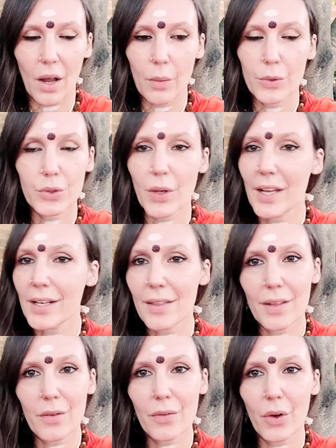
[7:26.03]
I would do
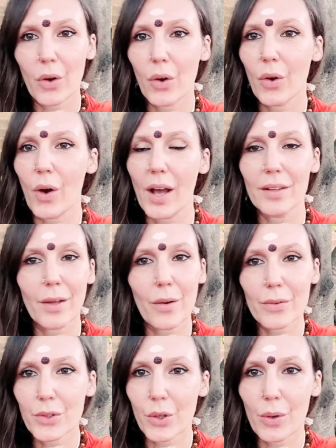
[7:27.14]
anything for her. I
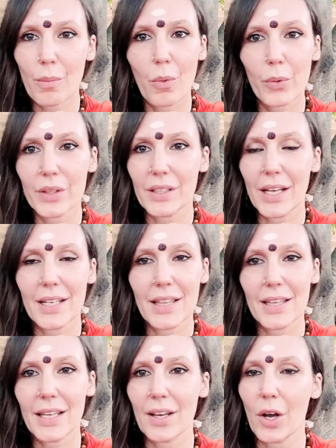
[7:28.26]
loved her more than
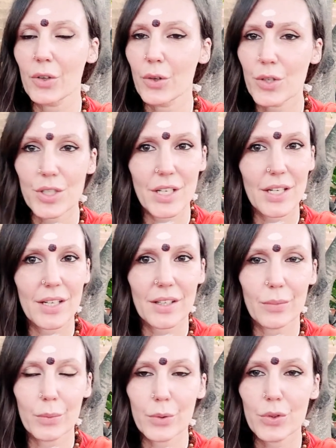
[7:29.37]
anything. I know
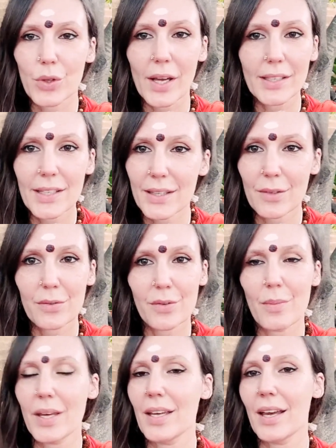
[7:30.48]
she would do anything for
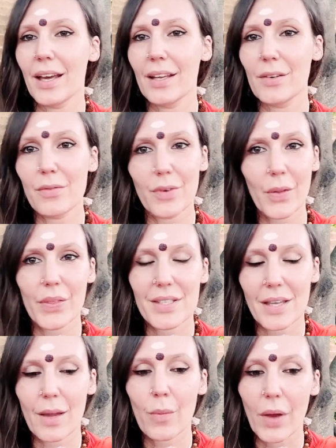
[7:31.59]
me and felt the
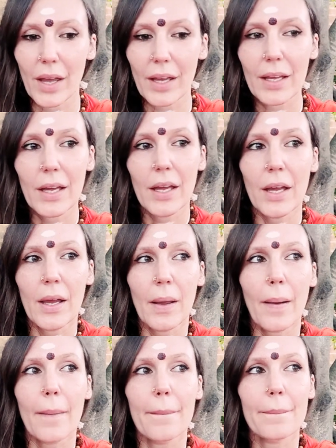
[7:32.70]
same way.
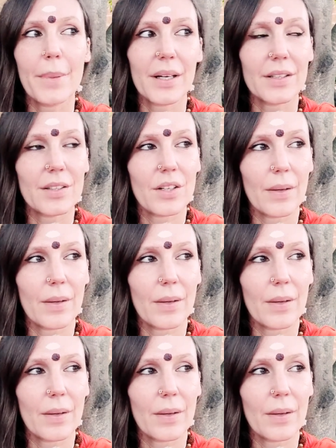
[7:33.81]
But